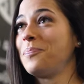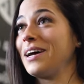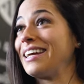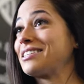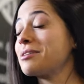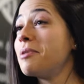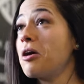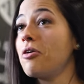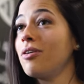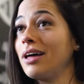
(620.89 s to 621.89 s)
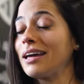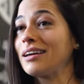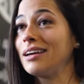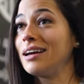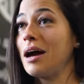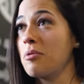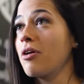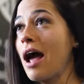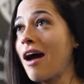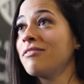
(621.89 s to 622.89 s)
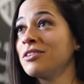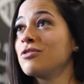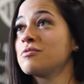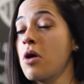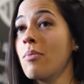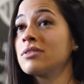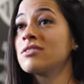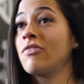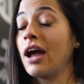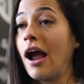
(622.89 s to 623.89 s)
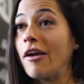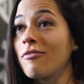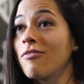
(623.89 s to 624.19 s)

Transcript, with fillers: but it's about like about having those moments of like I